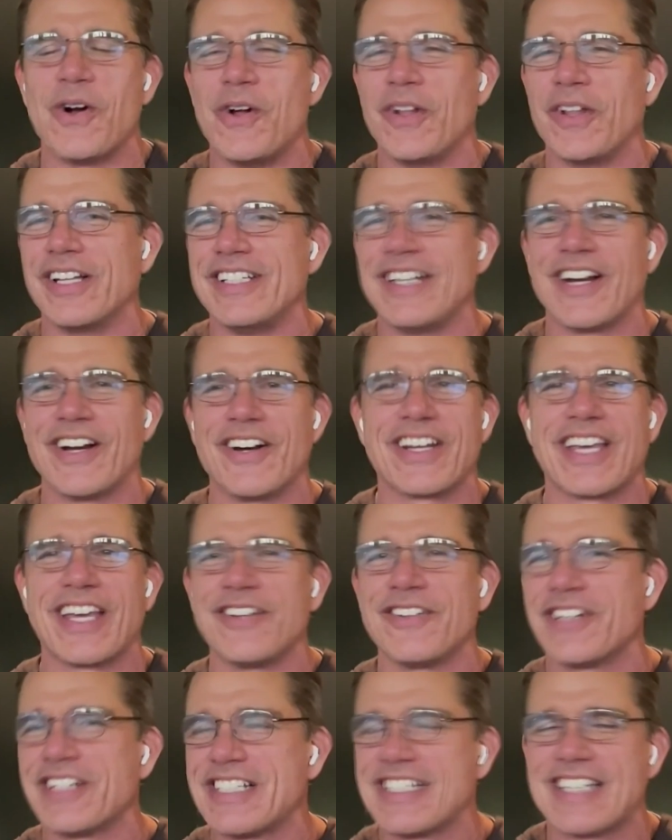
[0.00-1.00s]
a roll and Derrick
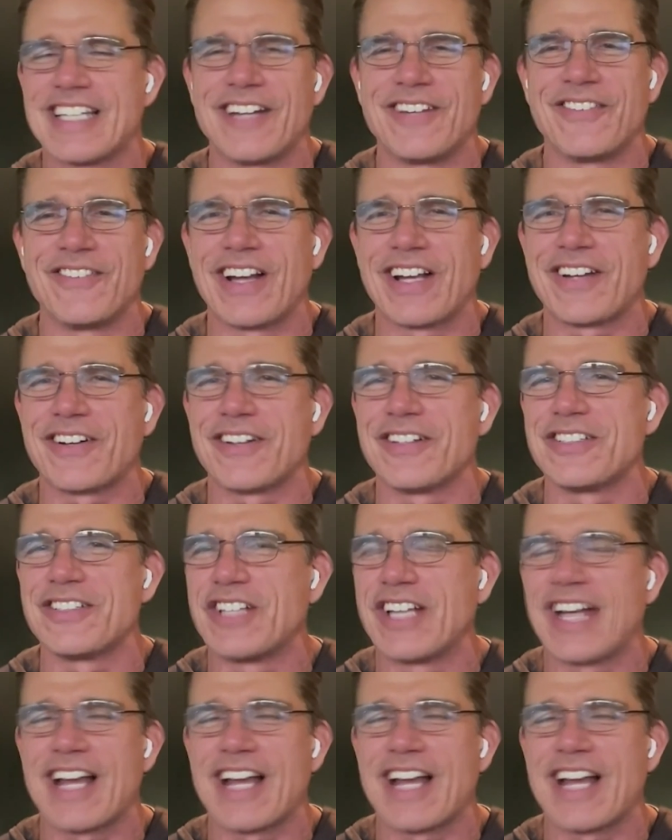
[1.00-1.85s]
Henry's setting records,